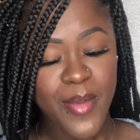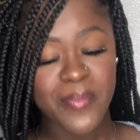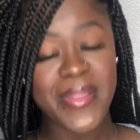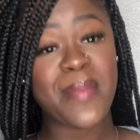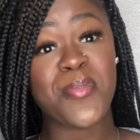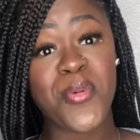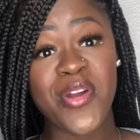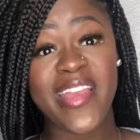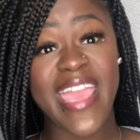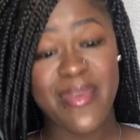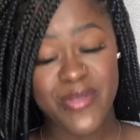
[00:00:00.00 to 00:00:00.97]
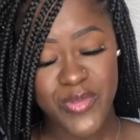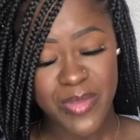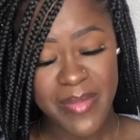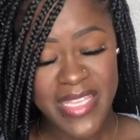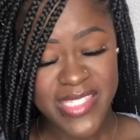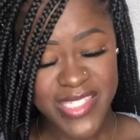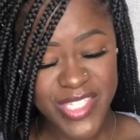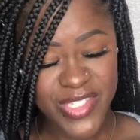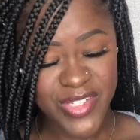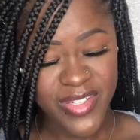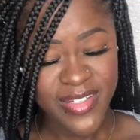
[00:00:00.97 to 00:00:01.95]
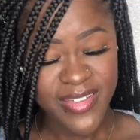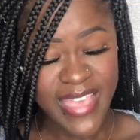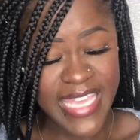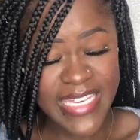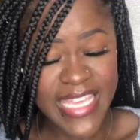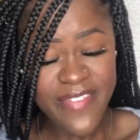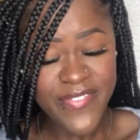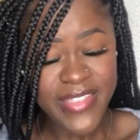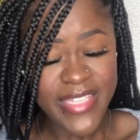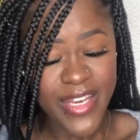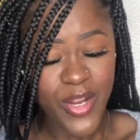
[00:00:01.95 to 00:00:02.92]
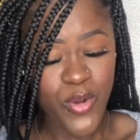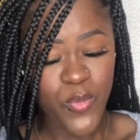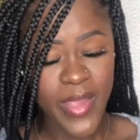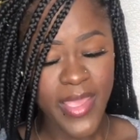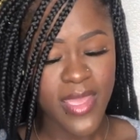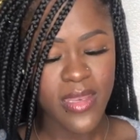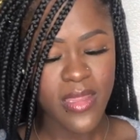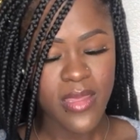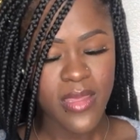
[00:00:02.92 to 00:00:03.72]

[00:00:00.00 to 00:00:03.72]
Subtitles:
play board games with my sister, and even let her win.